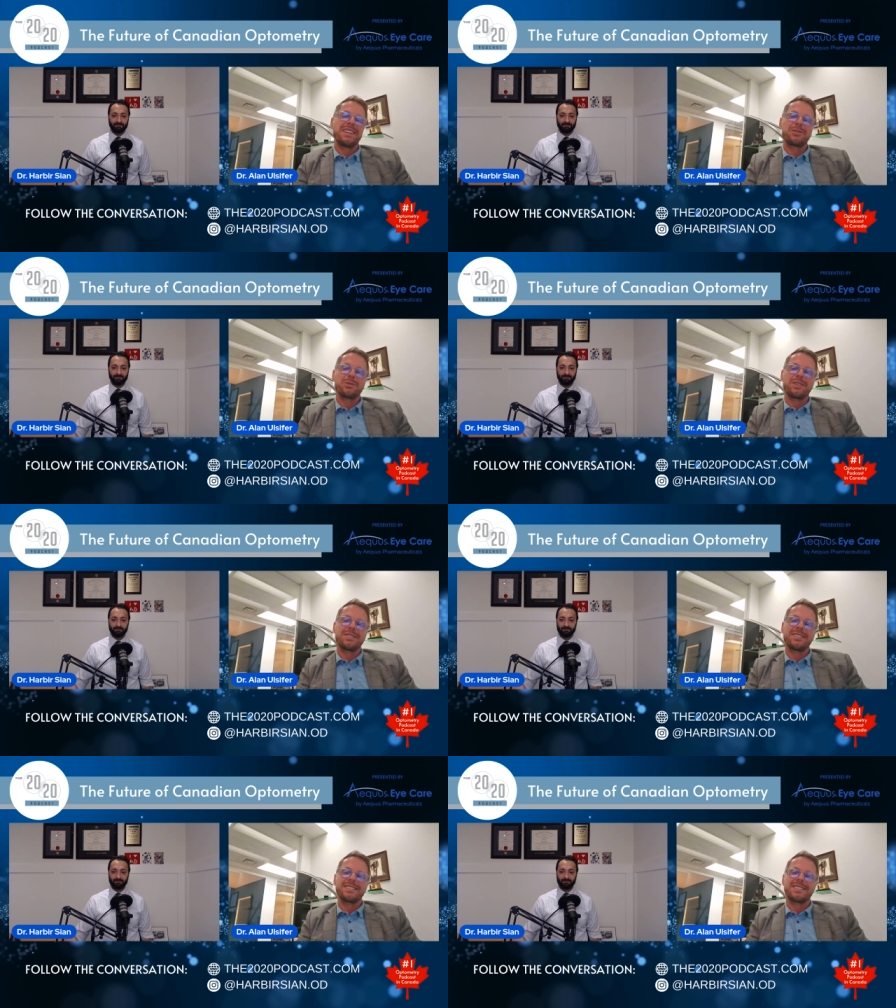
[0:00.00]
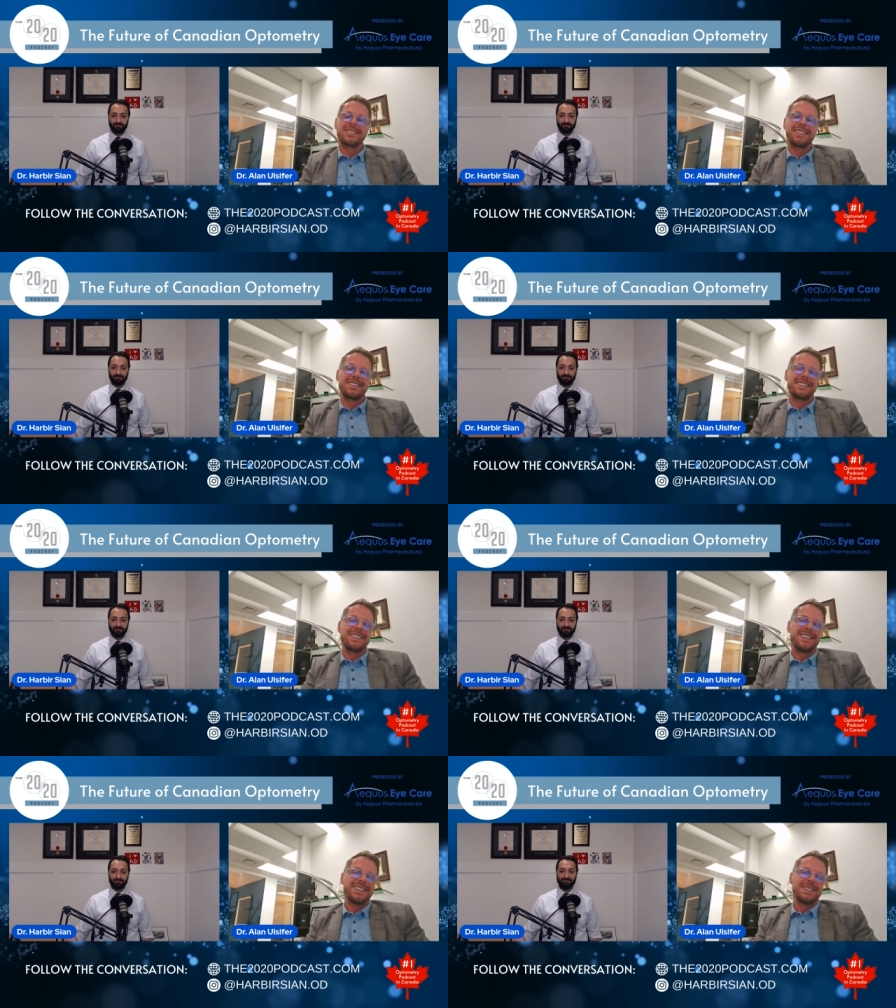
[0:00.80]
interested to
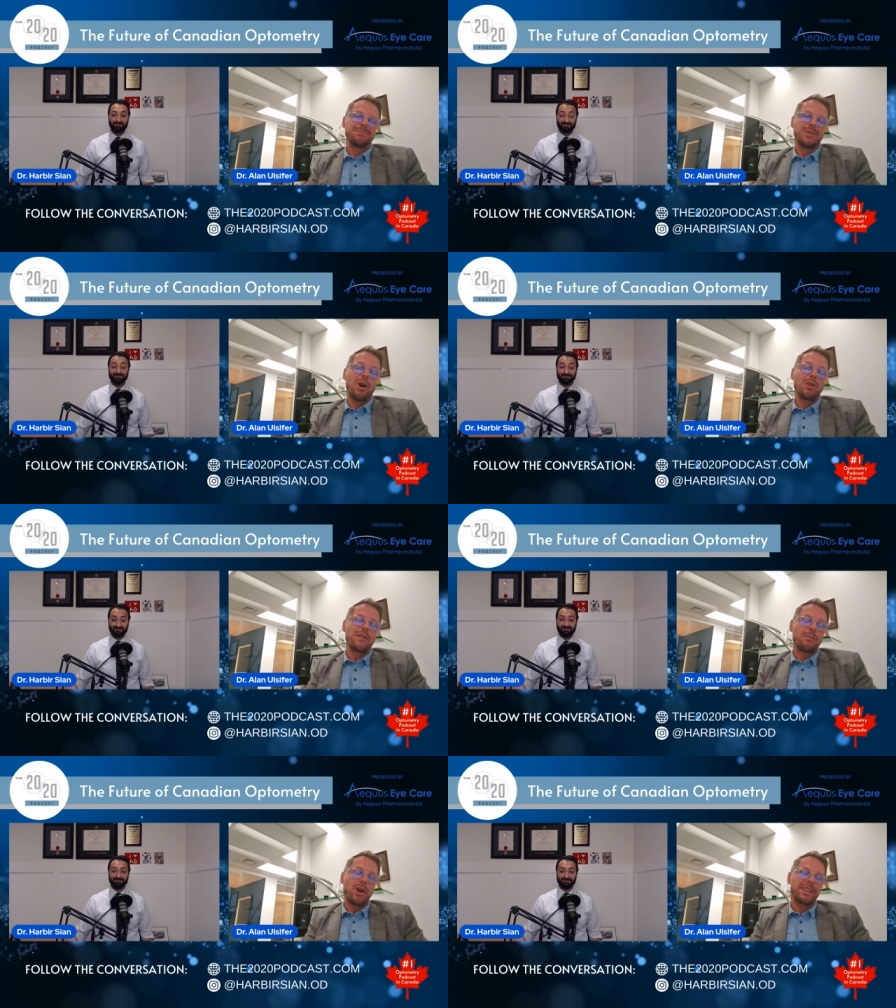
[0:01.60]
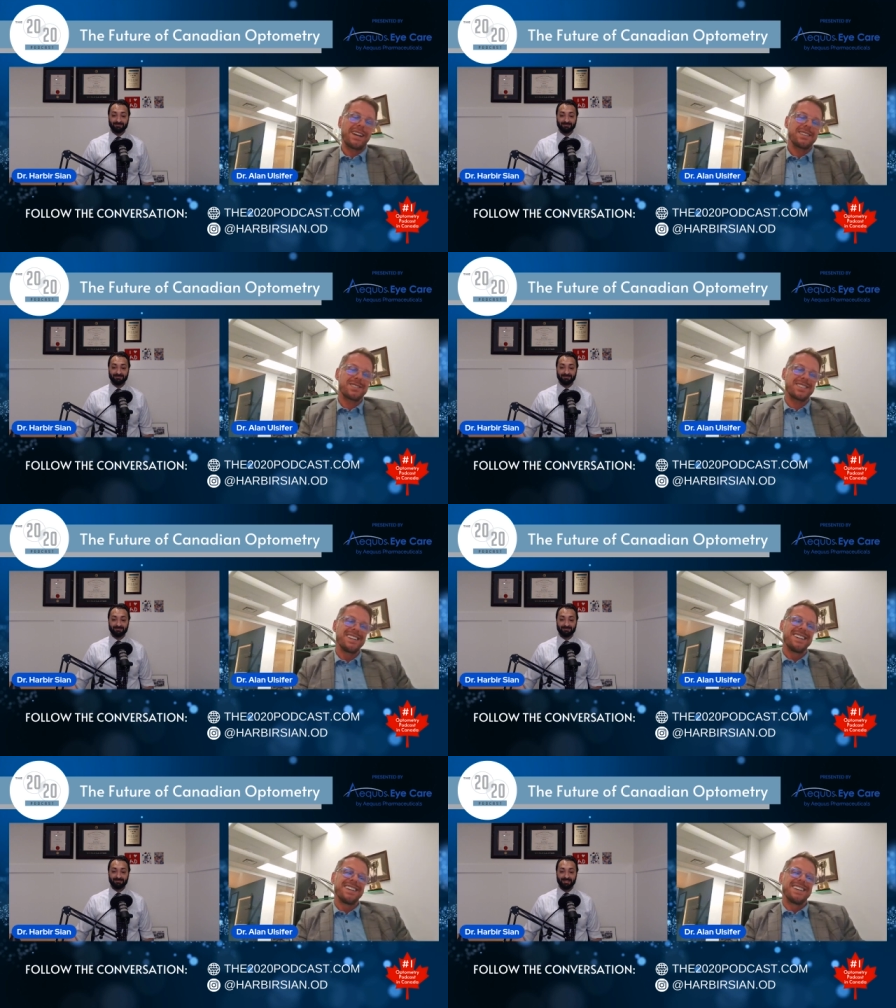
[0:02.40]
see all of the podcasts.
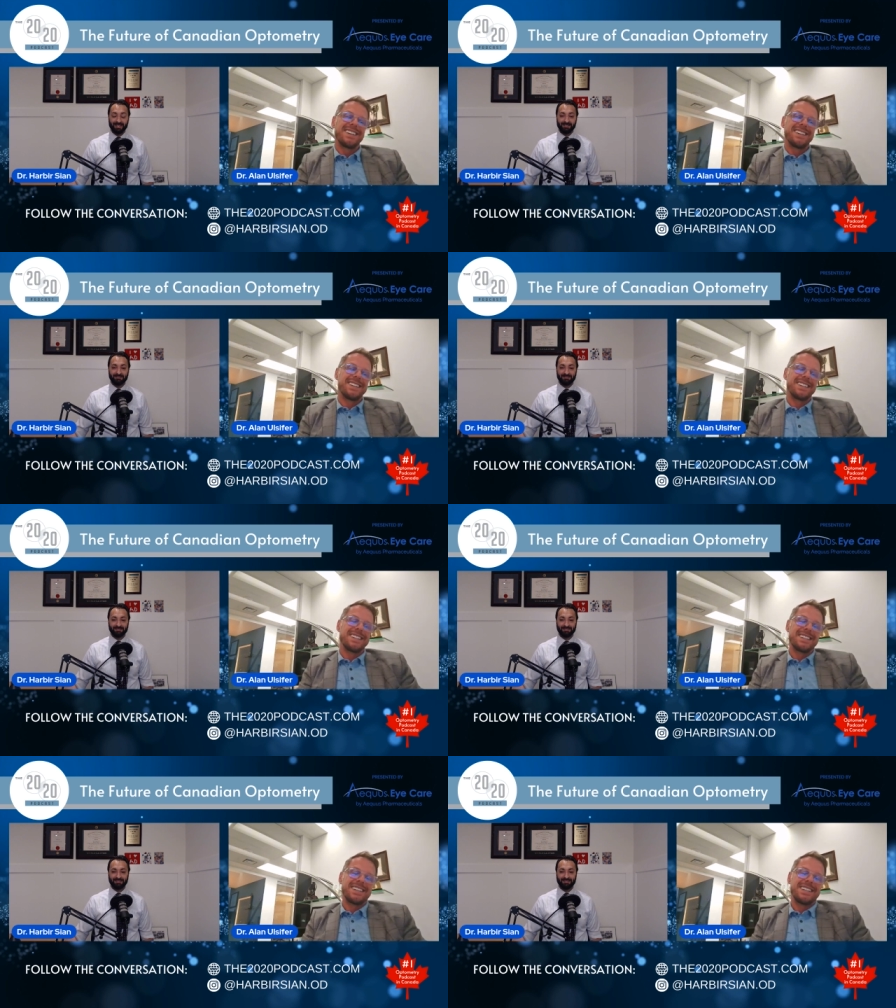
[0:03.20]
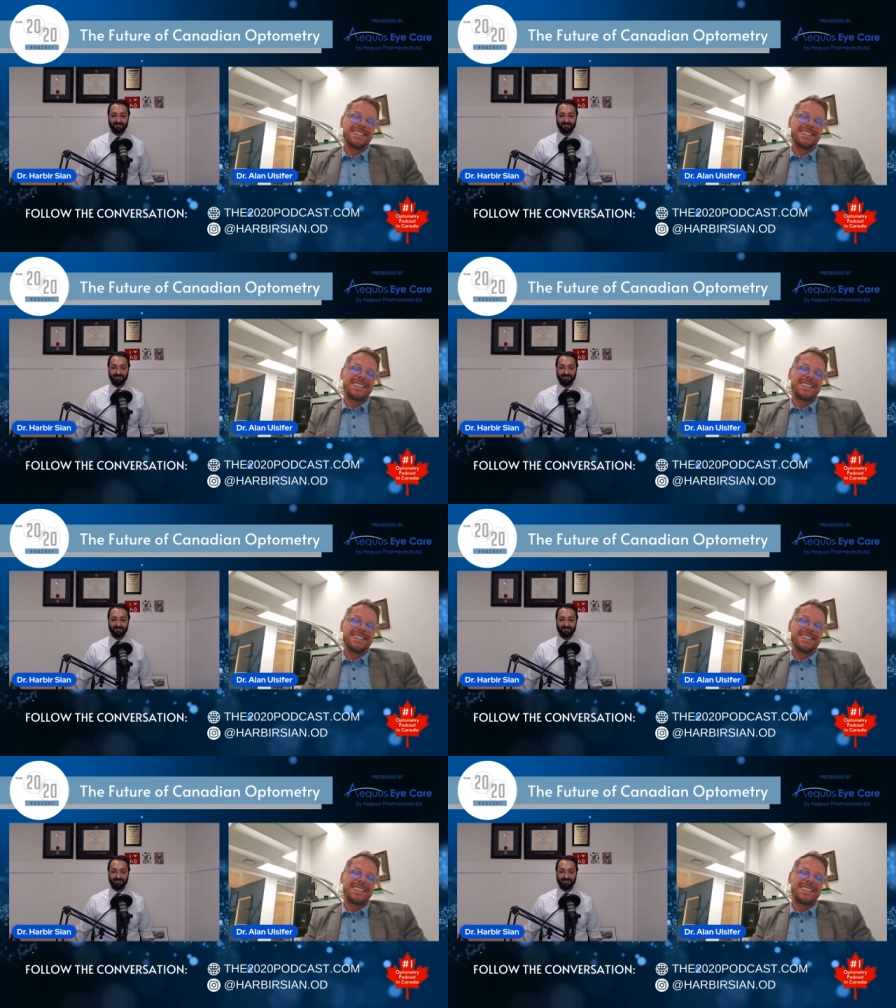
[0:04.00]
And